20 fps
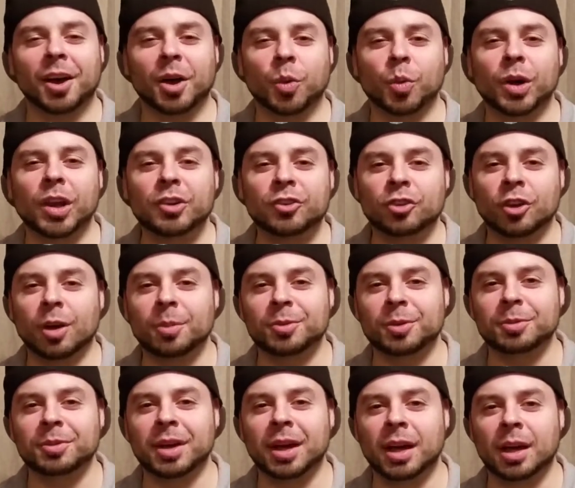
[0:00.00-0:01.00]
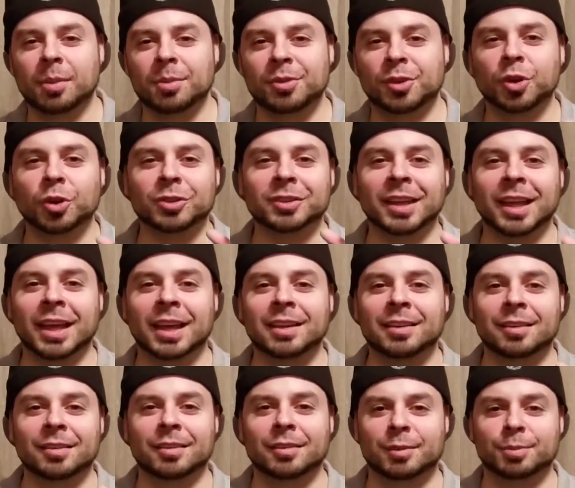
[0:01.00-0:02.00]
when you jump, sometimes you don't
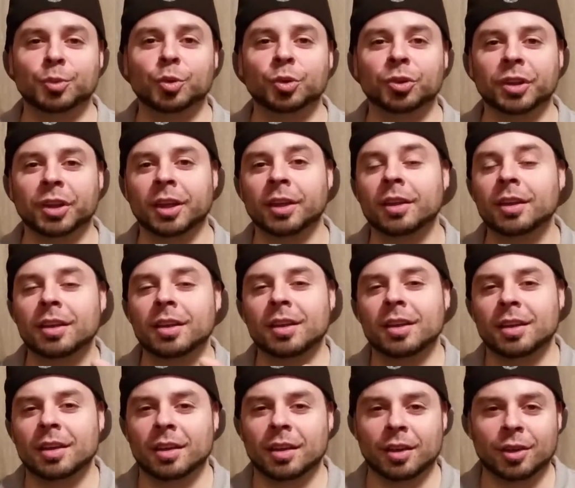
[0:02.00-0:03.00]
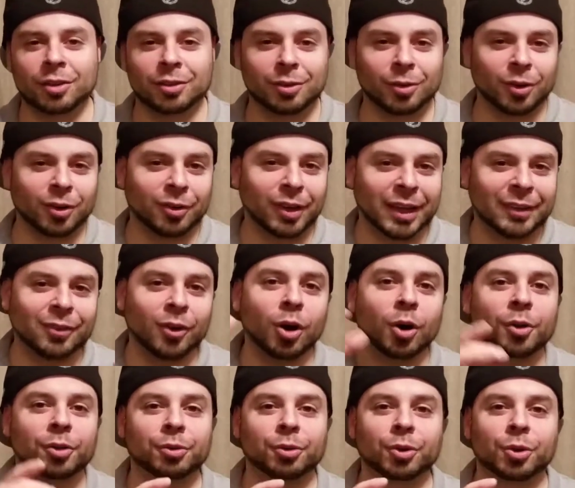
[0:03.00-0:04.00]
land smoothly. You sort of like
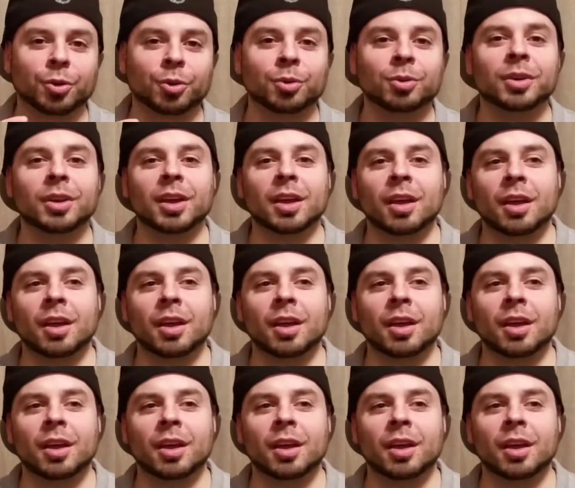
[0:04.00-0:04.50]
fall through.